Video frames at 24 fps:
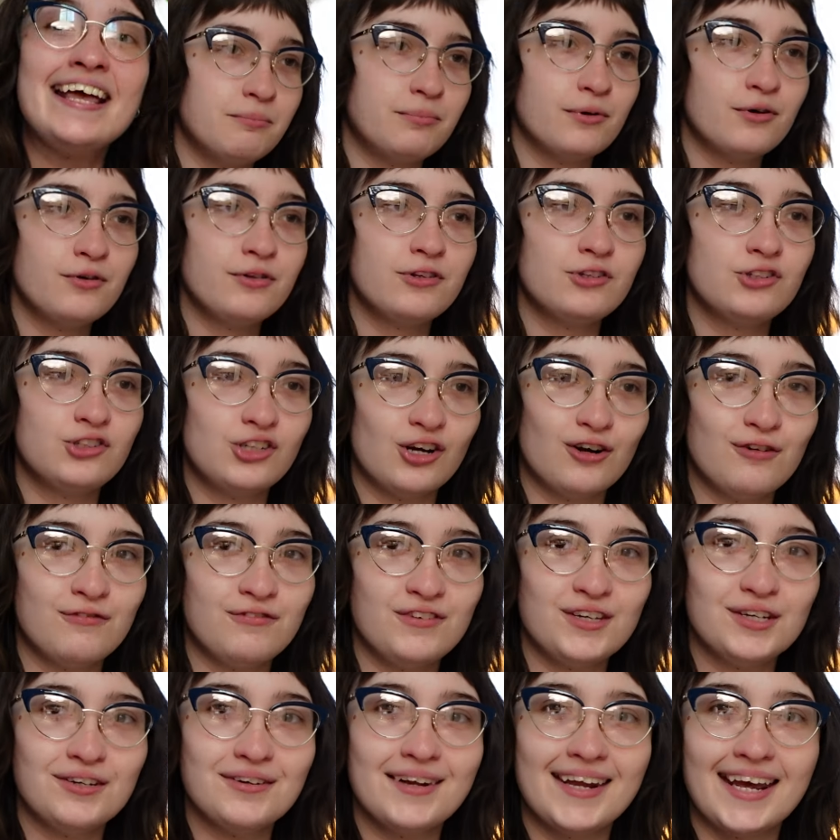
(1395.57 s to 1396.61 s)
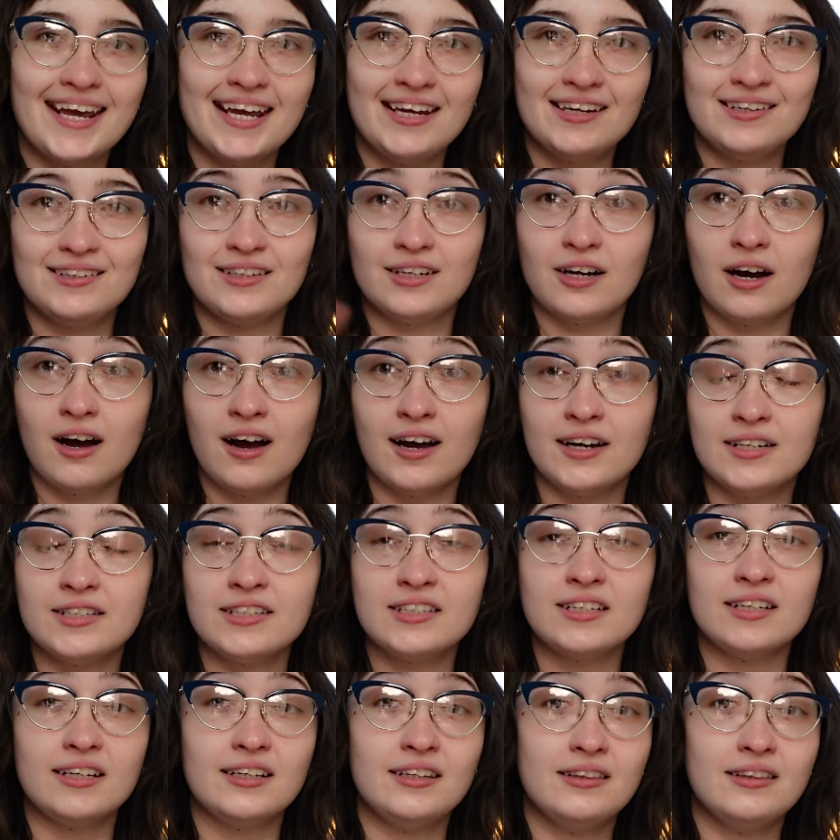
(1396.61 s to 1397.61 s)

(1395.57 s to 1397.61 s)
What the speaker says: Both Schofield and Gaunt